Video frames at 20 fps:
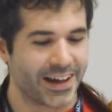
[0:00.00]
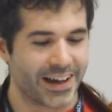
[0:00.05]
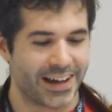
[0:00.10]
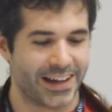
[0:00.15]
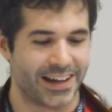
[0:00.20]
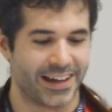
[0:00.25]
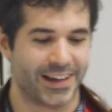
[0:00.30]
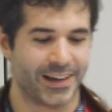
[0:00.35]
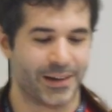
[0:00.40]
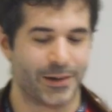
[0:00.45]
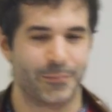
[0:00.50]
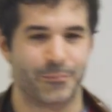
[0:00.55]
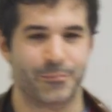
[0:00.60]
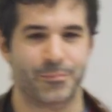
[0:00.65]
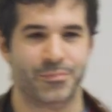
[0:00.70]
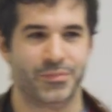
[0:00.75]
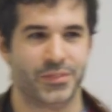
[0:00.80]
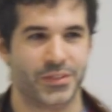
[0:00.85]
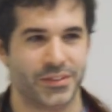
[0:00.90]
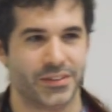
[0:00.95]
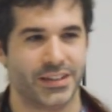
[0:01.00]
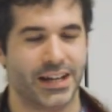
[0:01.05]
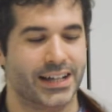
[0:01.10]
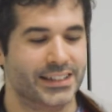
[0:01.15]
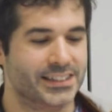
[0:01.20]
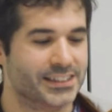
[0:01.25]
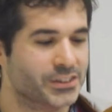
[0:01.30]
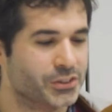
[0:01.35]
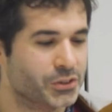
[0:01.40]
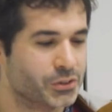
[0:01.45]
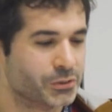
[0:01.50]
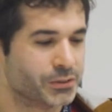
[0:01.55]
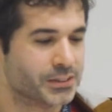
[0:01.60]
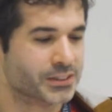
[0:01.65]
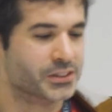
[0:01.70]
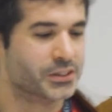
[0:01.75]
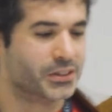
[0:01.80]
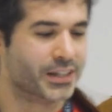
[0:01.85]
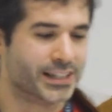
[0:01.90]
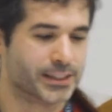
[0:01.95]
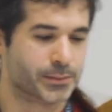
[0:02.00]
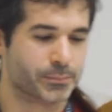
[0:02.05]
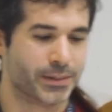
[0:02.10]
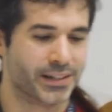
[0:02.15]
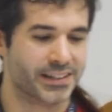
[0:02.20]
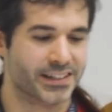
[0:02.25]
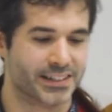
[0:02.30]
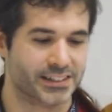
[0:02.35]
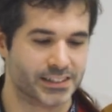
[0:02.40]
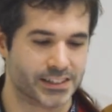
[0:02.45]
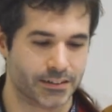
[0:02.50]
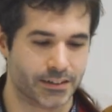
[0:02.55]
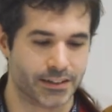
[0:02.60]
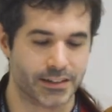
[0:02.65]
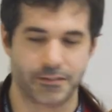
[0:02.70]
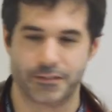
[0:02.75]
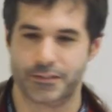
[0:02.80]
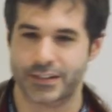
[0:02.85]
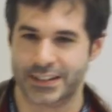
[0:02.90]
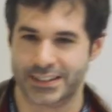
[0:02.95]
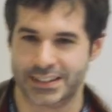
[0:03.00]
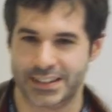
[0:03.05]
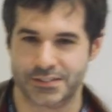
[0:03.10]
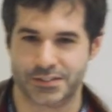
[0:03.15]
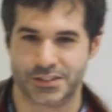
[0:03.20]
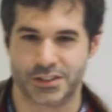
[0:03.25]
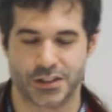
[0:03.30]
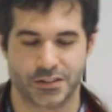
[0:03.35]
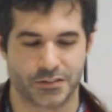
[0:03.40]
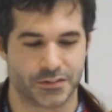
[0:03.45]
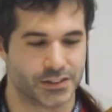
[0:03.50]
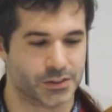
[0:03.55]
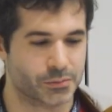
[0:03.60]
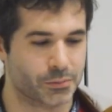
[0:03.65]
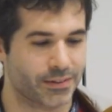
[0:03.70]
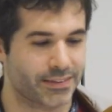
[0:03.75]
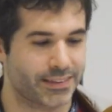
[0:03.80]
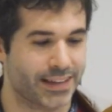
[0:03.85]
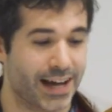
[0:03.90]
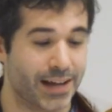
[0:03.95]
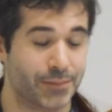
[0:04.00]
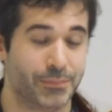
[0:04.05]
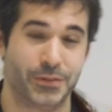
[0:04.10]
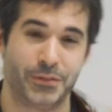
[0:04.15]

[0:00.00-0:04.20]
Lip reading: and you can spread the reflective surface with that.